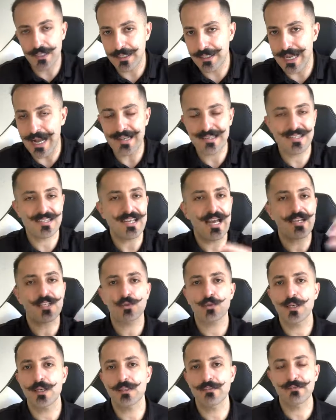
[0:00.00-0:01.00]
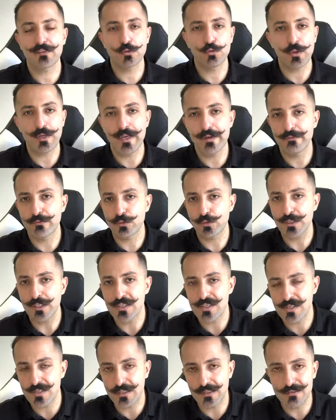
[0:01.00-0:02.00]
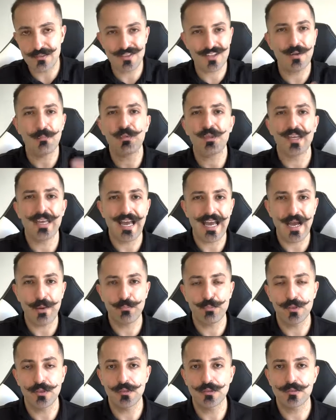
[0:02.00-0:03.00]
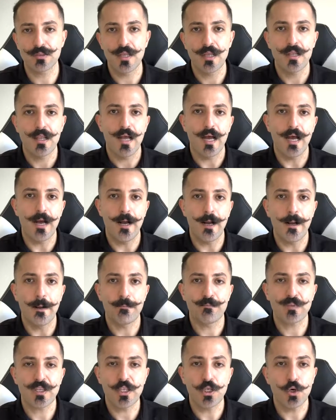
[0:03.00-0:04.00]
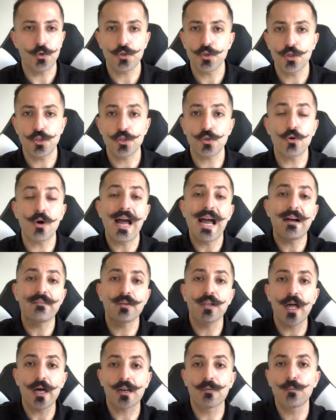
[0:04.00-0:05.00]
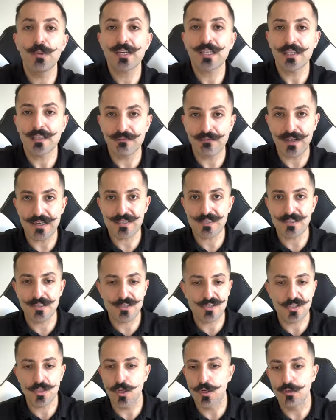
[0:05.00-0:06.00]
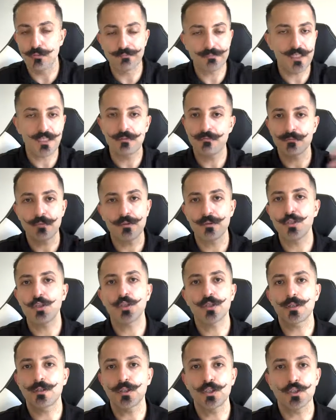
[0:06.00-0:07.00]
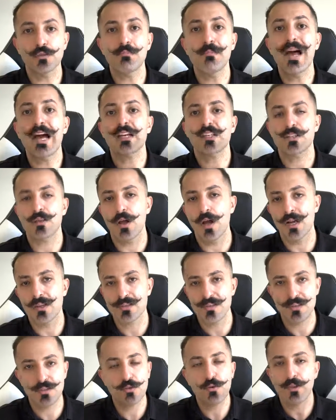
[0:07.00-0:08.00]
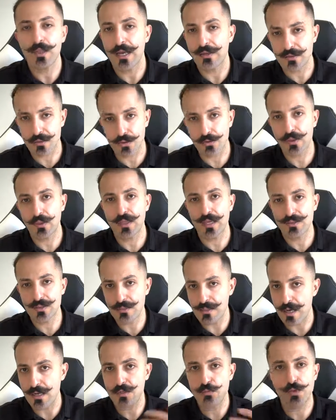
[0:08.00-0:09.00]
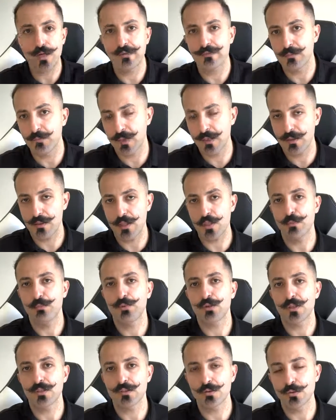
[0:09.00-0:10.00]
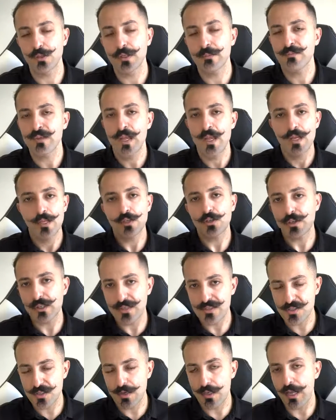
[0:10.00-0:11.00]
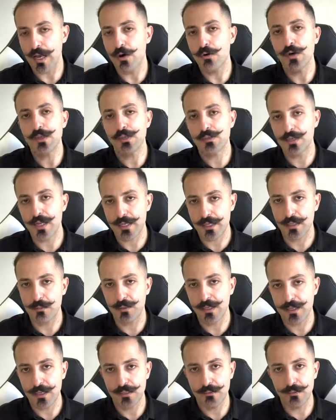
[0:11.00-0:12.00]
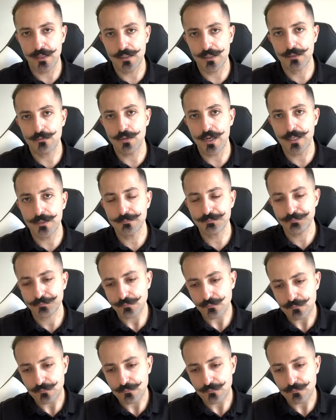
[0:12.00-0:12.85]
got saturated for whatever reason, something happened, you don't have a lot of money invested, so your max loss is $2,000, $3,000, whatever money that you put into it, you're going to sell out and you're not going to make any money, right?